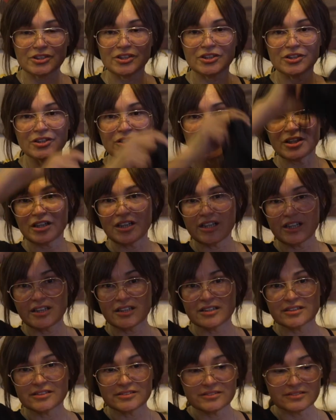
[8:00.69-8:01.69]
a
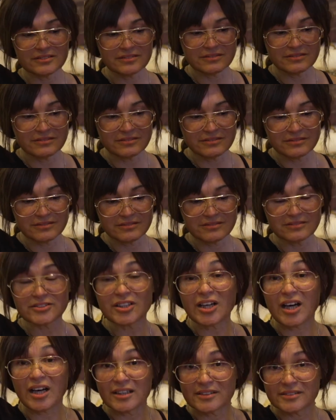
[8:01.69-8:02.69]
long
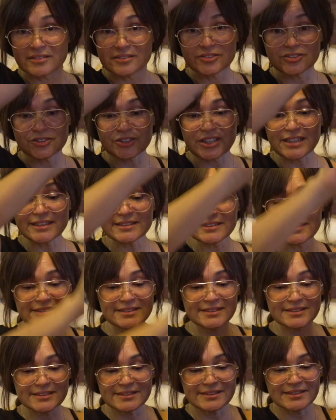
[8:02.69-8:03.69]
cotton
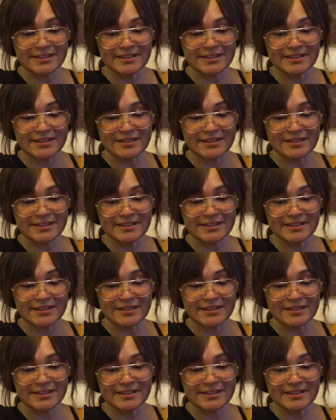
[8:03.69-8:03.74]
dress